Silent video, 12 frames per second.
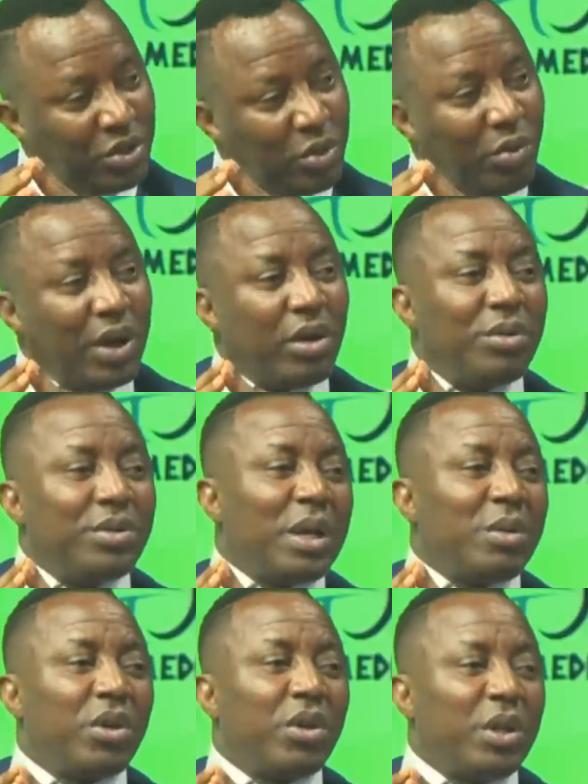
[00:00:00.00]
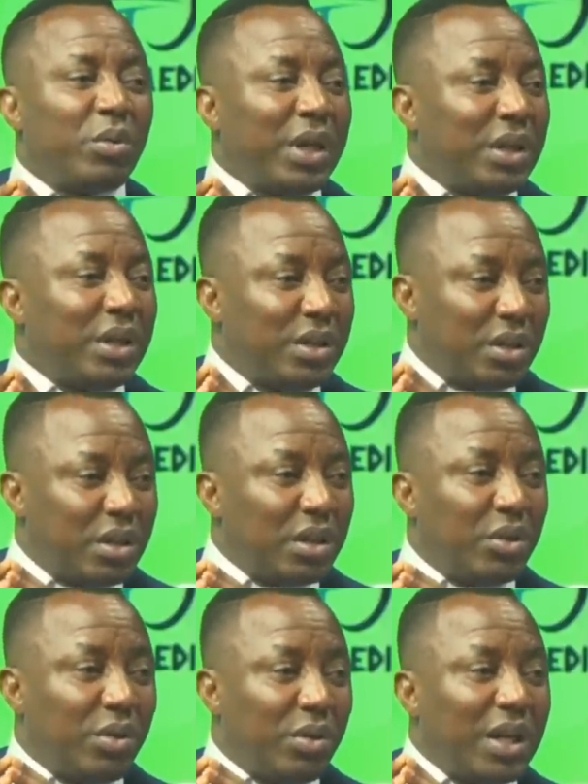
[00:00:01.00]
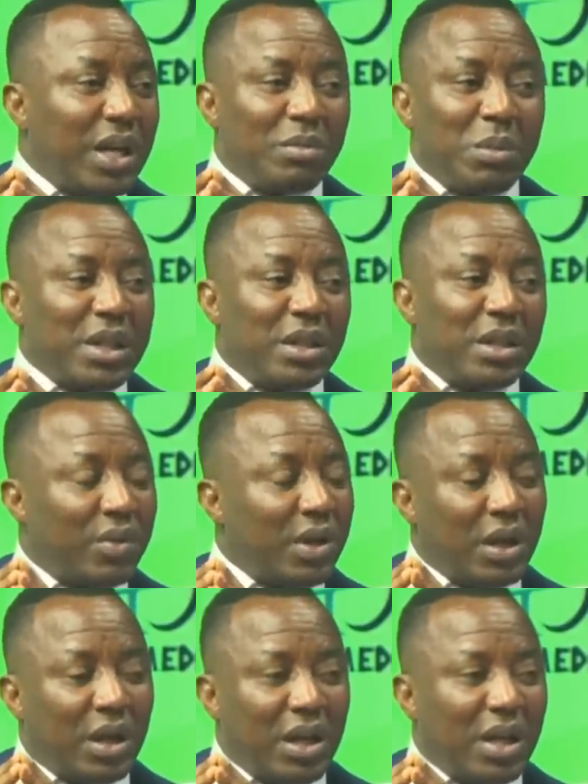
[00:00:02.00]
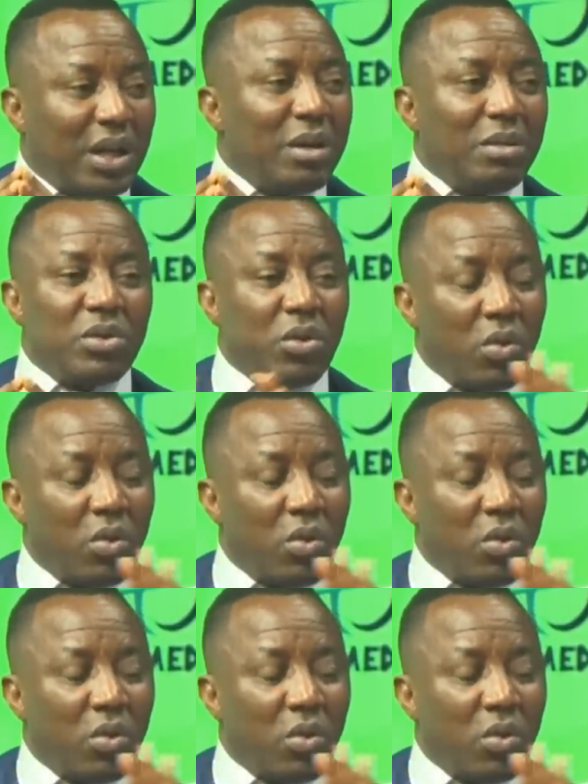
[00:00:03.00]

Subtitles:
When Sowore comes, I'm sure they will get that message very clearly.